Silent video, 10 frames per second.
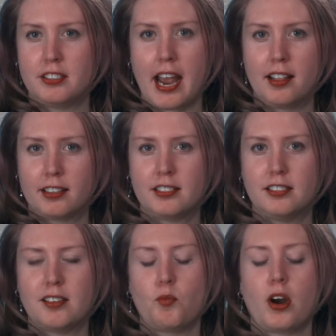
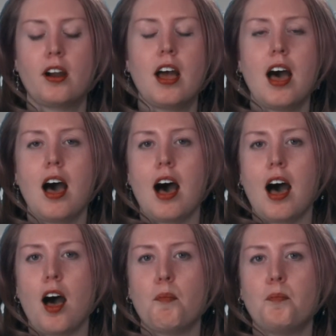galaxy somewhere,
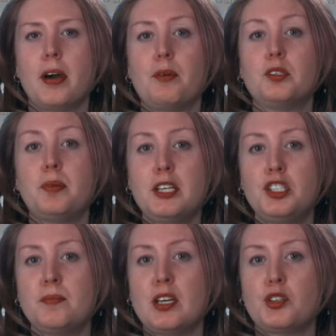but it was
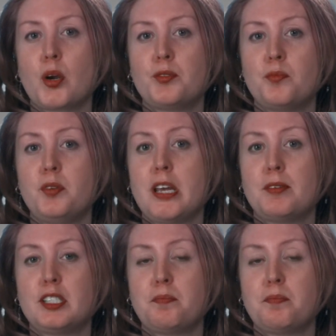pitched to me in terms of being able